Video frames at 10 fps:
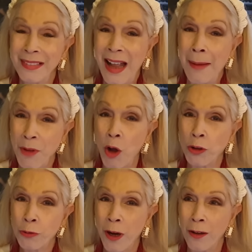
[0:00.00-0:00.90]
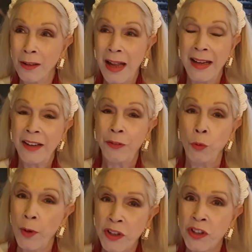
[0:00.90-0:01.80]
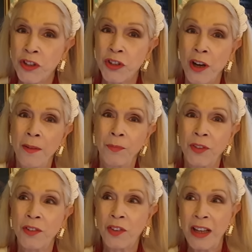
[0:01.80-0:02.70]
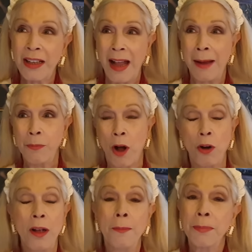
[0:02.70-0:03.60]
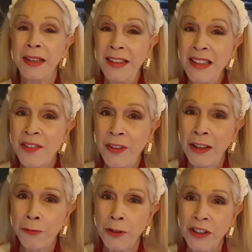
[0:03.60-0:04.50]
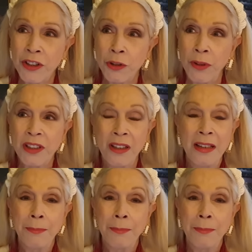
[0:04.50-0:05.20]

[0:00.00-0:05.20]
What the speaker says: I'm not wrong. And if you wish to think I'm wrong, please feel free to do it.